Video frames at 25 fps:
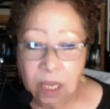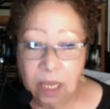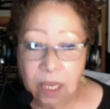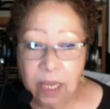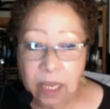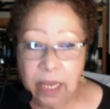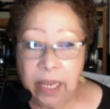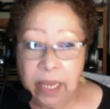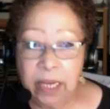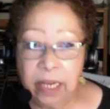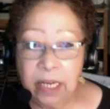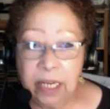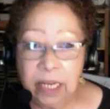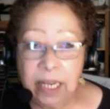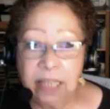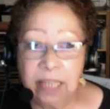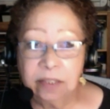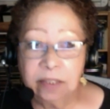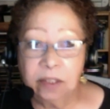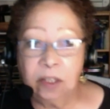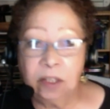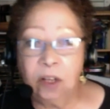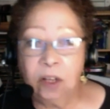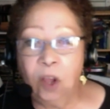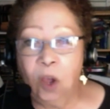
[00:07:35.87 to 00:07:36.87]
And he has a
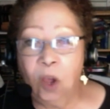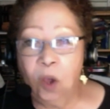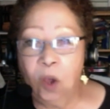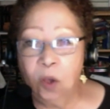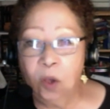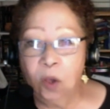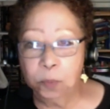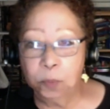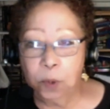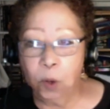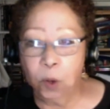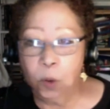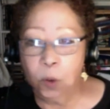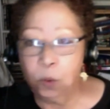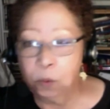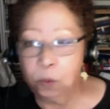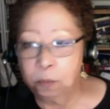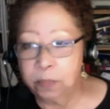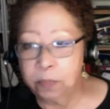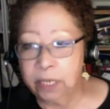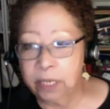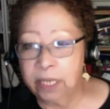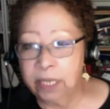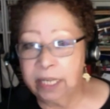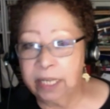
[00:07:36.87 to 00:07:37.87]
long poem
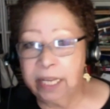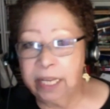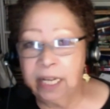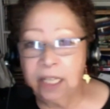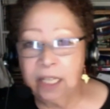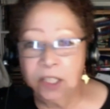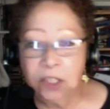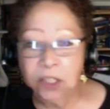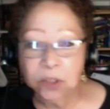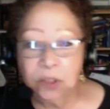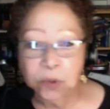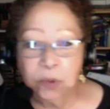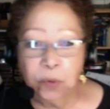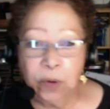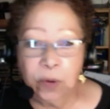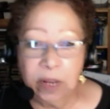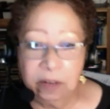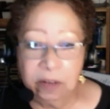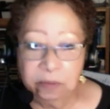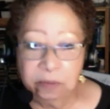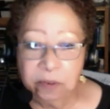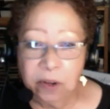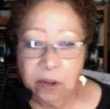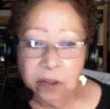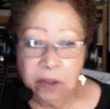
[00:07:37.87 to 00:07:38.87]
dedicated to his
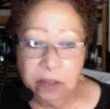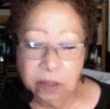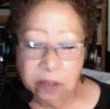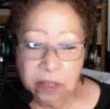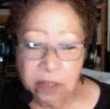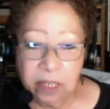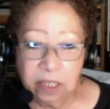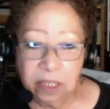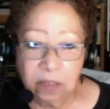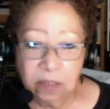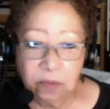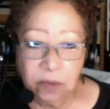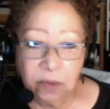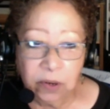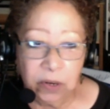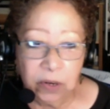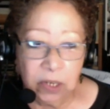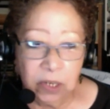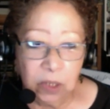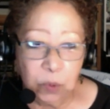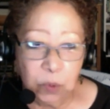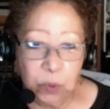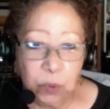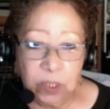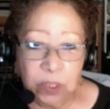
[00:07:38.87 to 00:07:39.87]
grandfather that's very
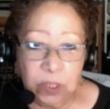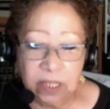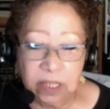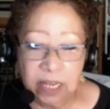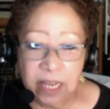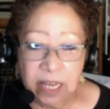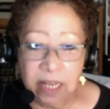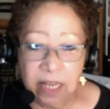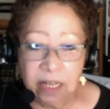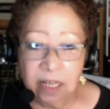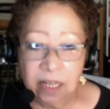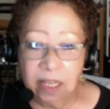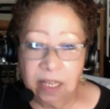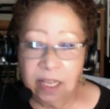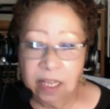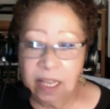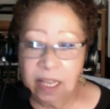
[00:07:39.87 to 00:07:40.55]
Louisiana.